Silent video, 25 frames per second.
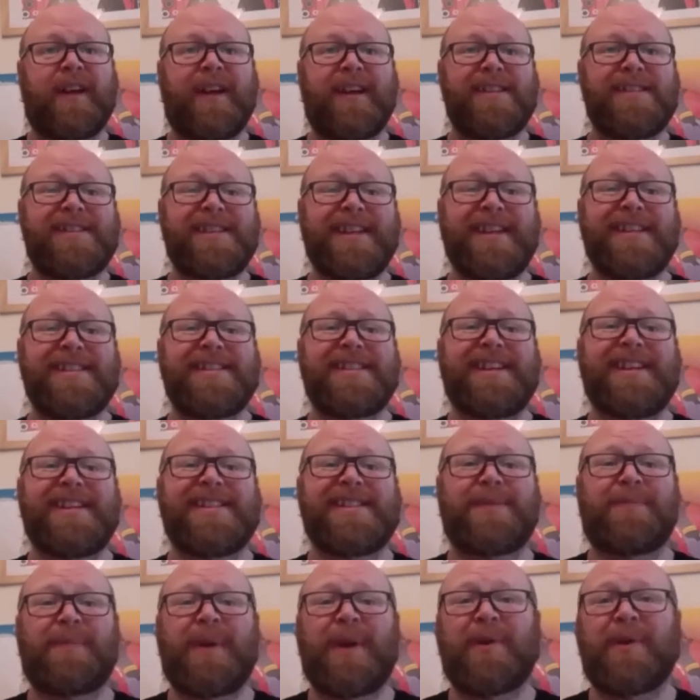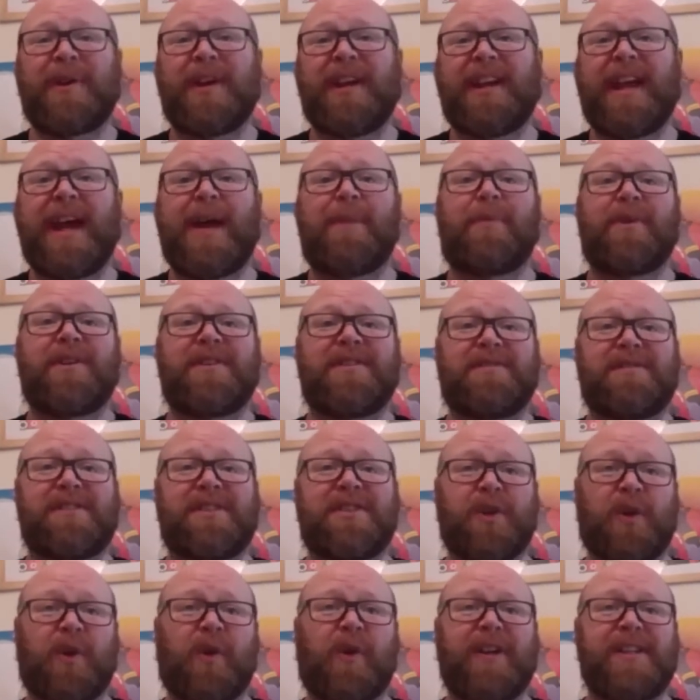D&D is about collaborative
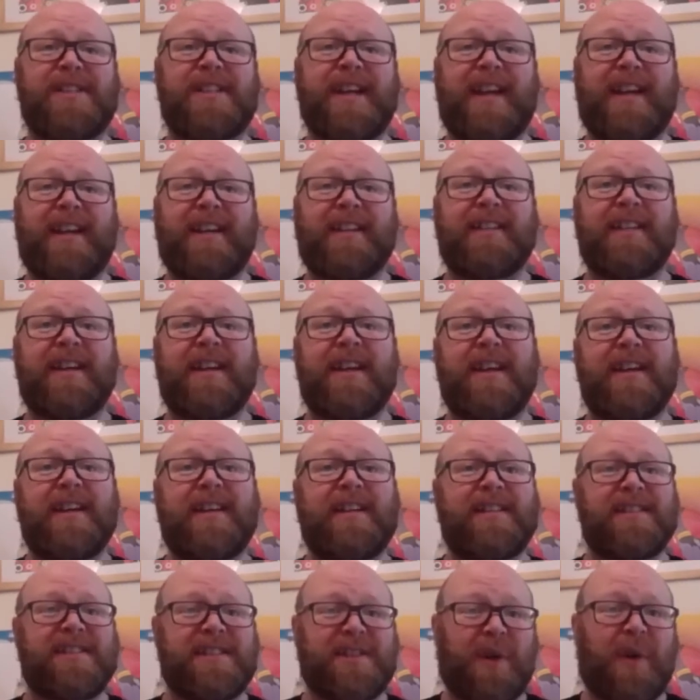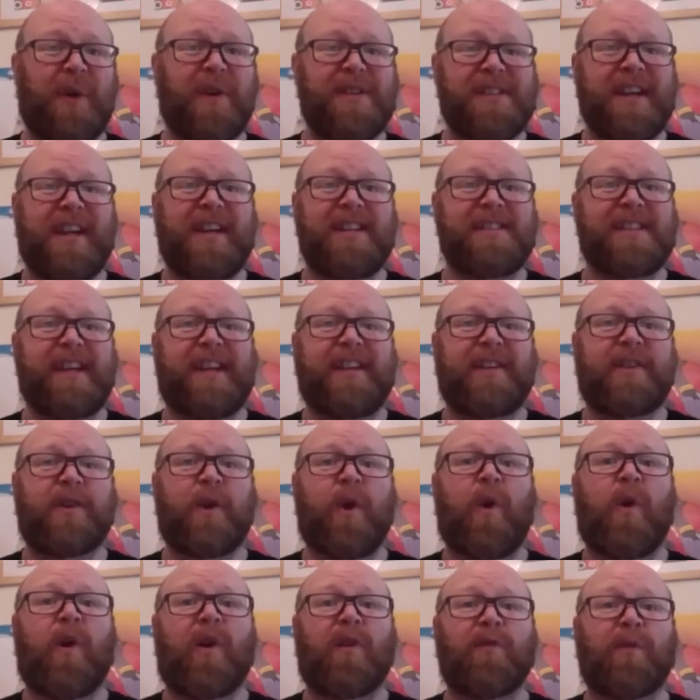storytelling. Storytelling is at the
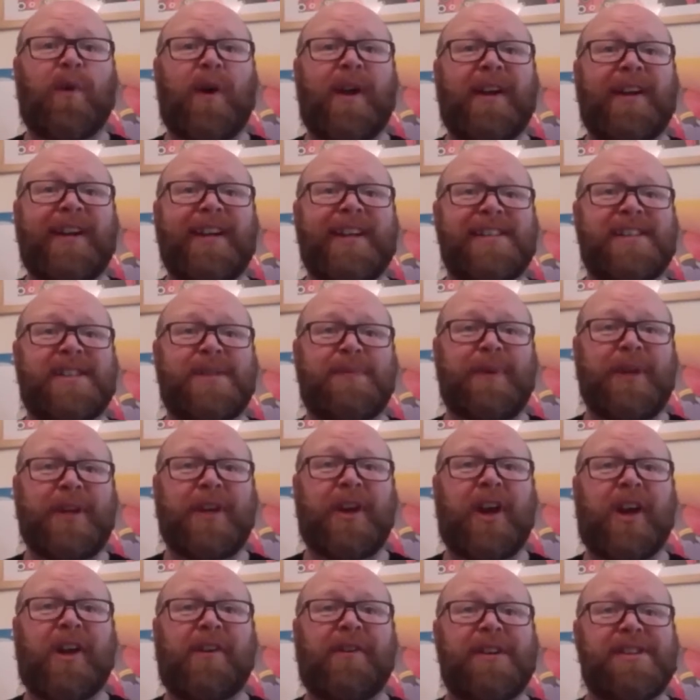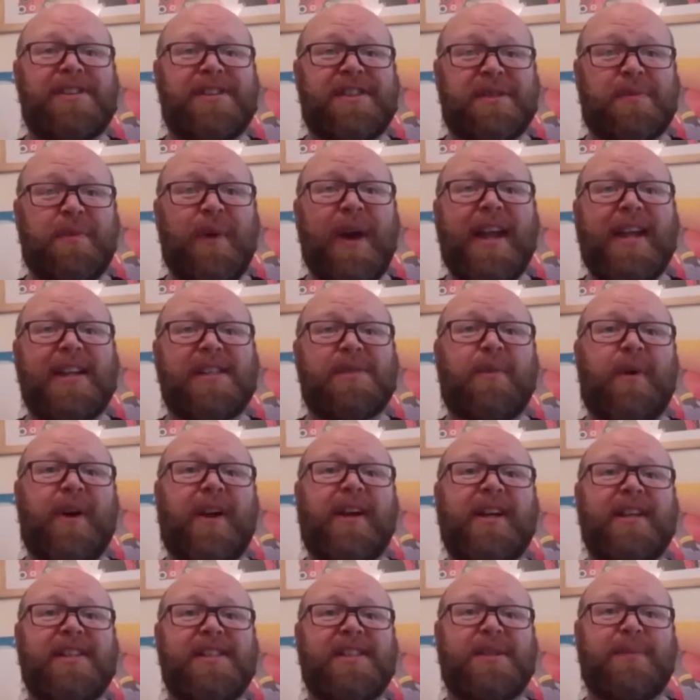core of what it is to be Irish as well as
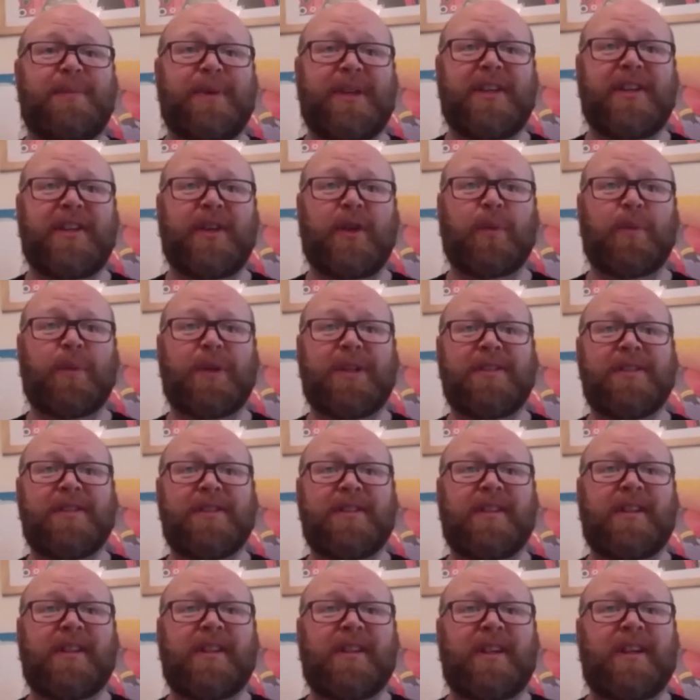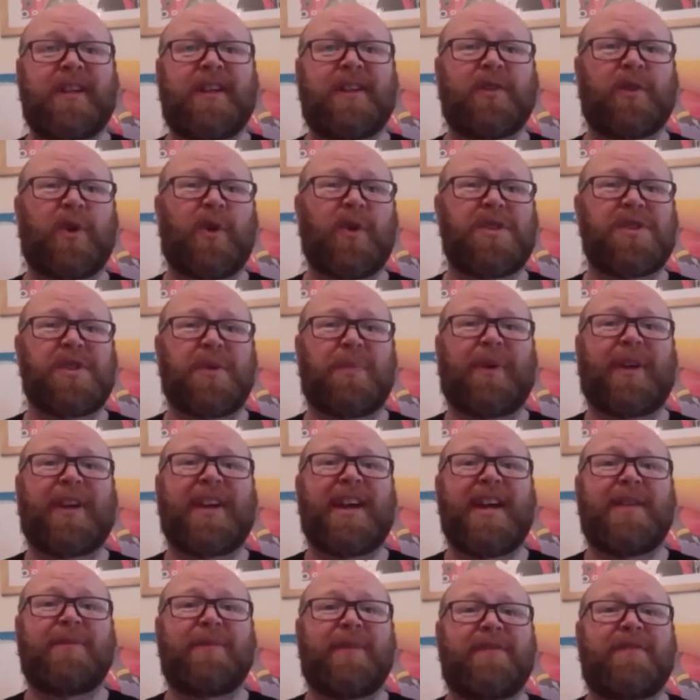what it is to be human. Culture
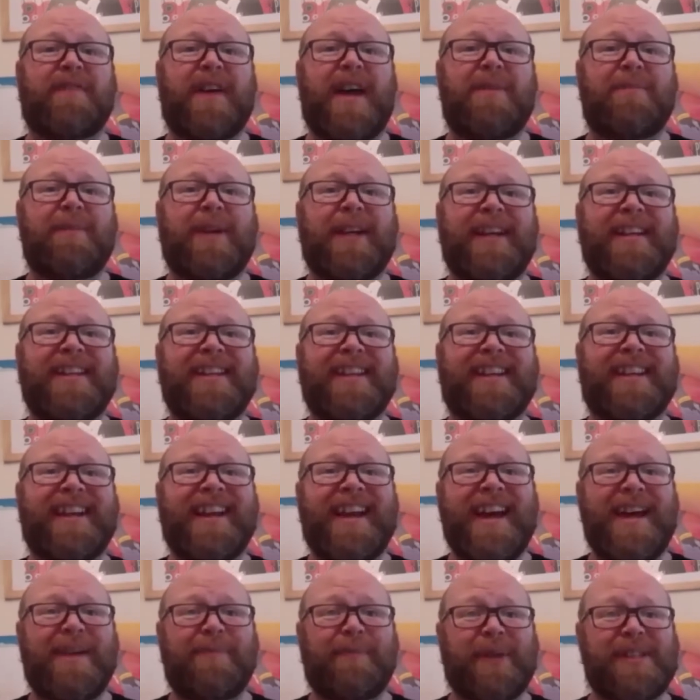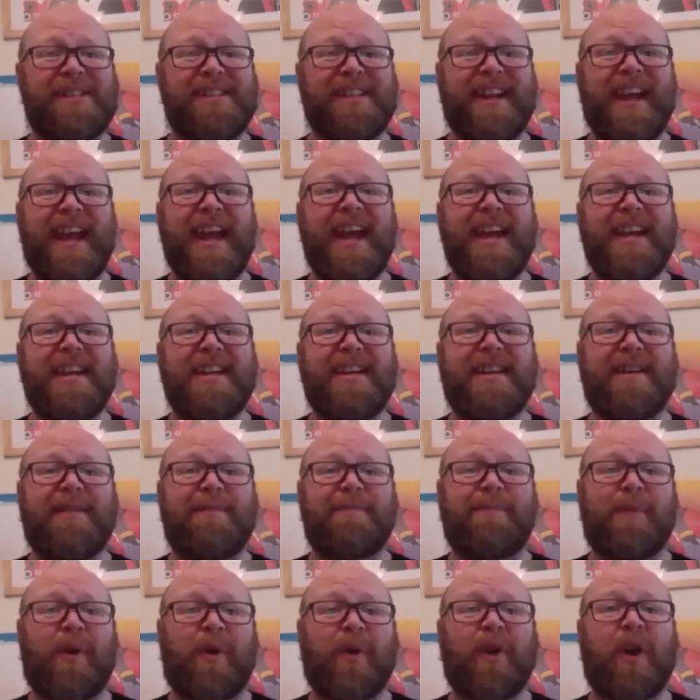began with family and the clan, but today,
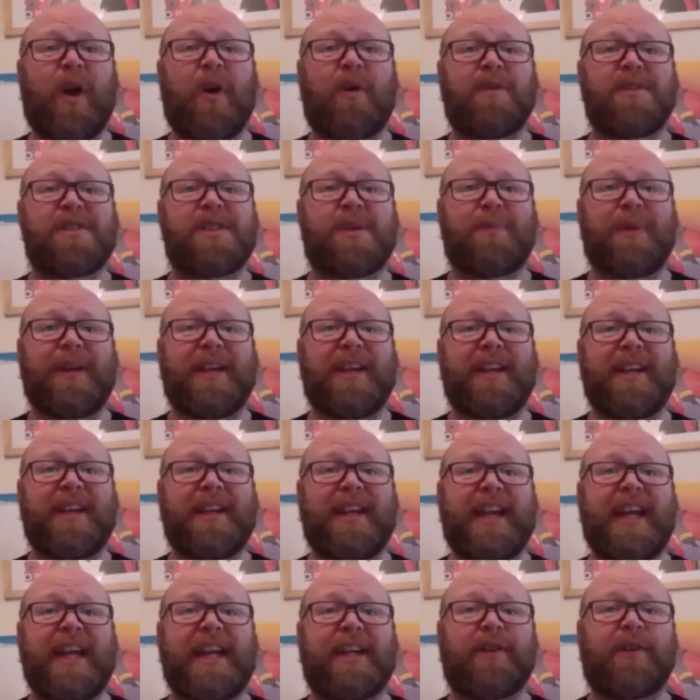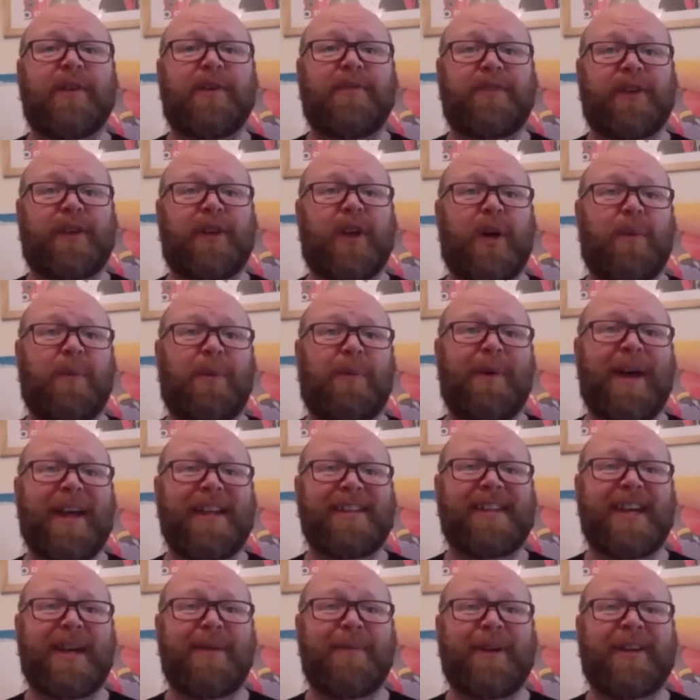more noticeably in the era of the global
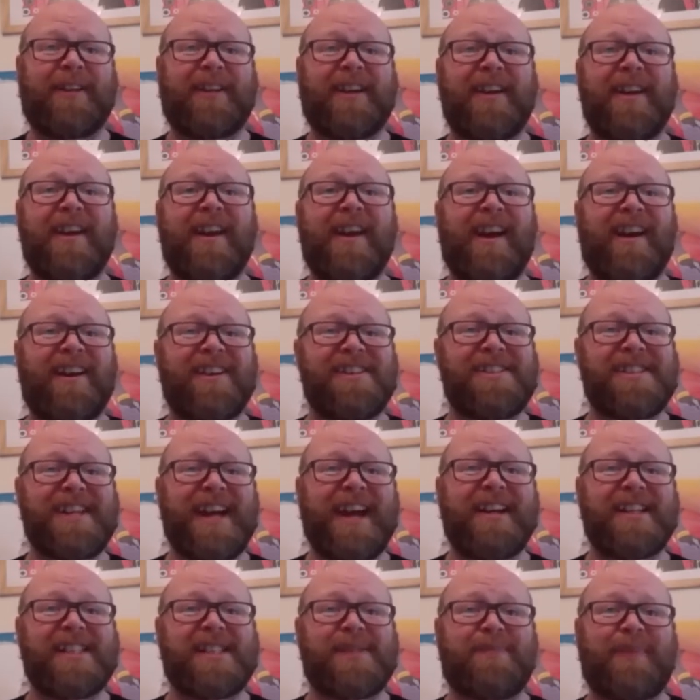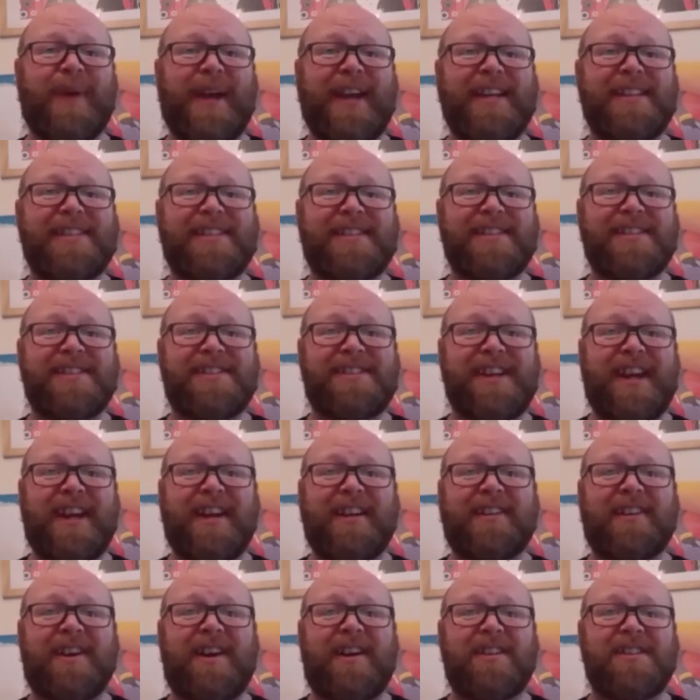pandemic, our shared space and
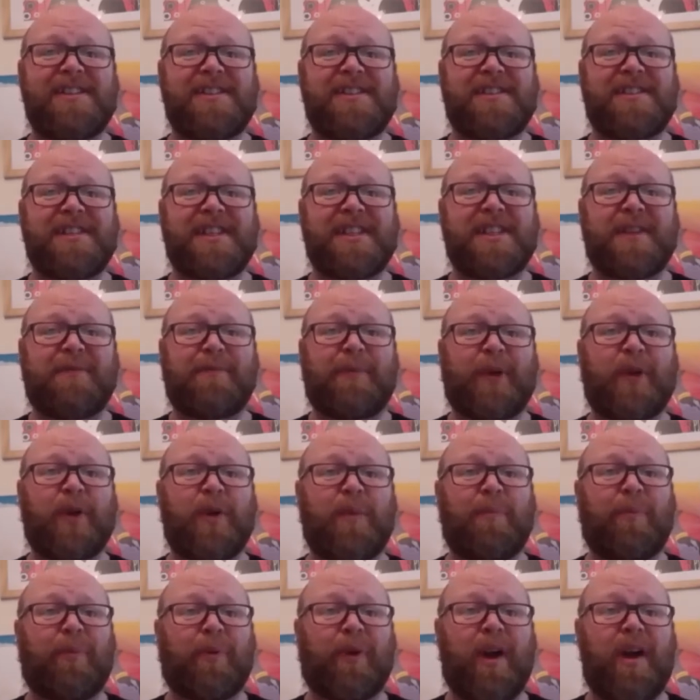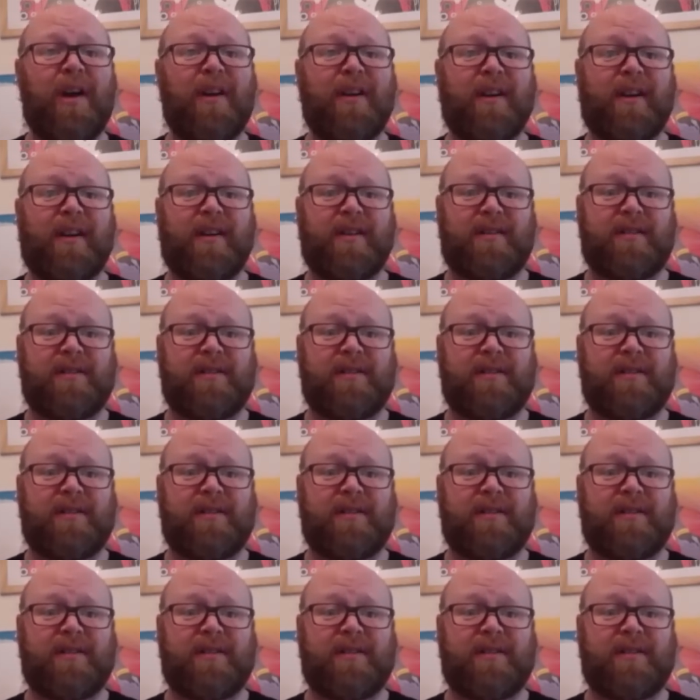shared consciousness have become broader.